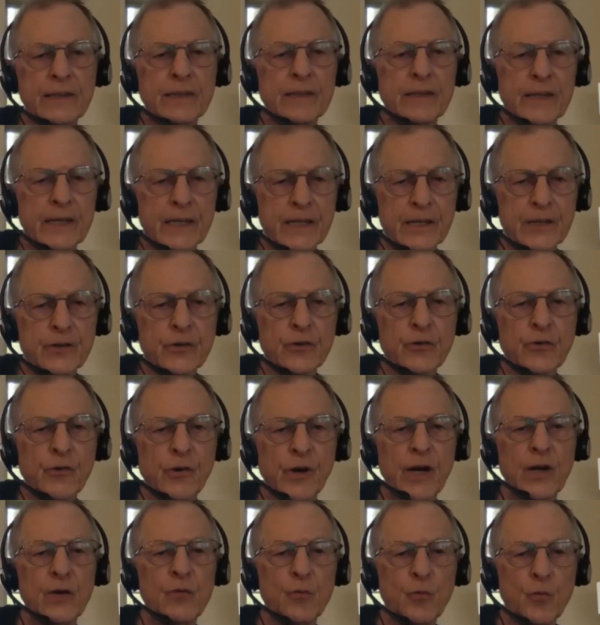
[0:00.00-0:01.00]
to
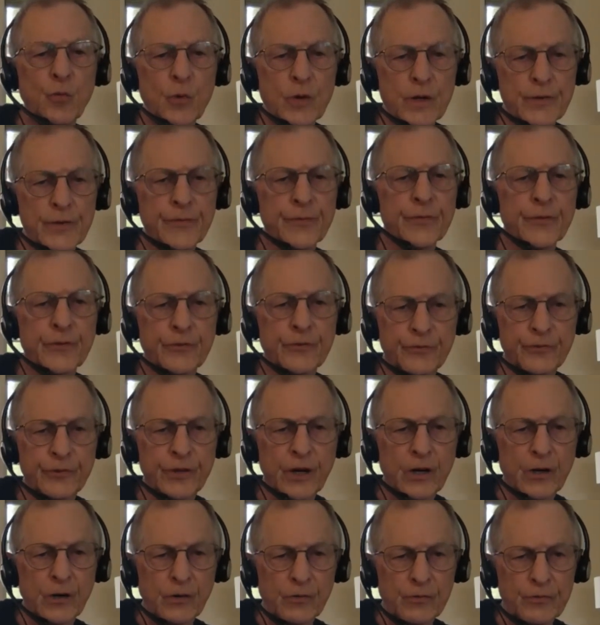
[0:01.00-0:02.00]
integrate with the
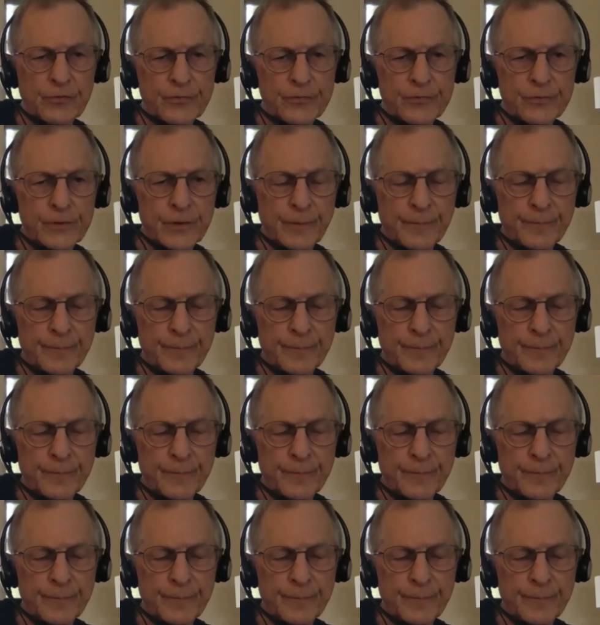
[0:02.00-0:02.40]
self.